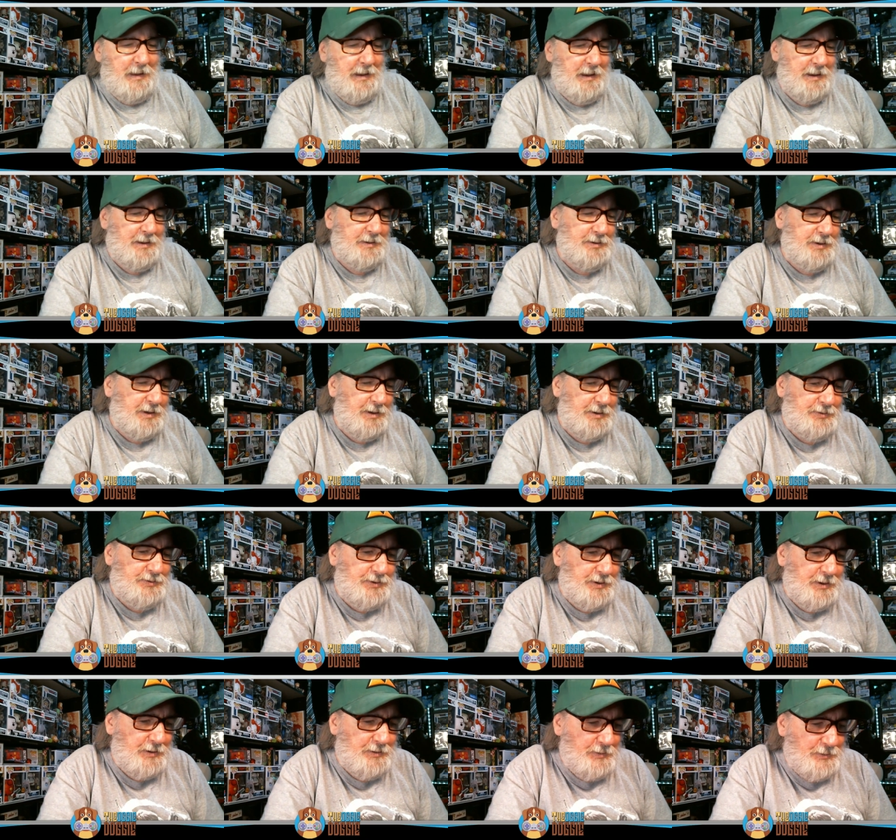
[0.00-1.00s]
Actually, the
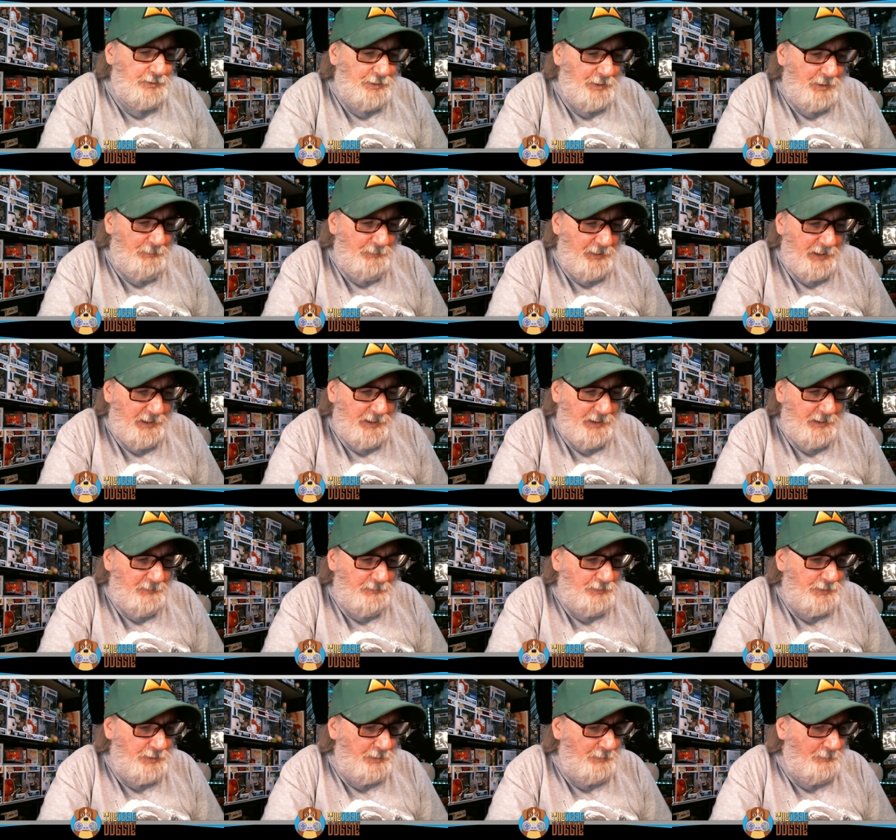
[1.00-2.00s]
stickers I may
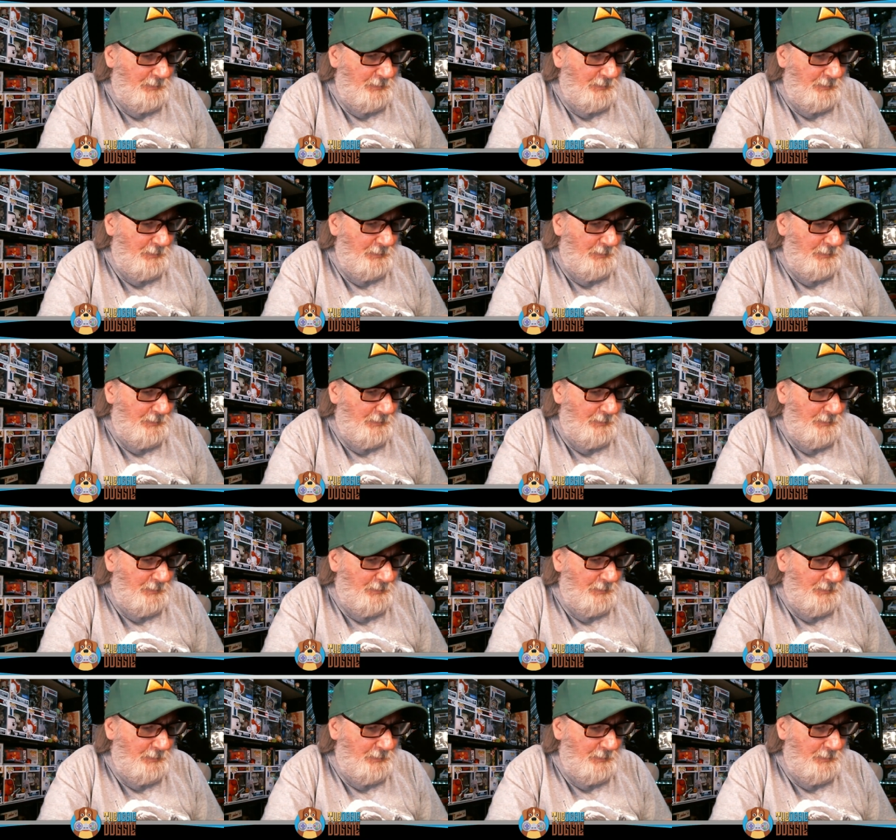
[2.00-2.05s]
give to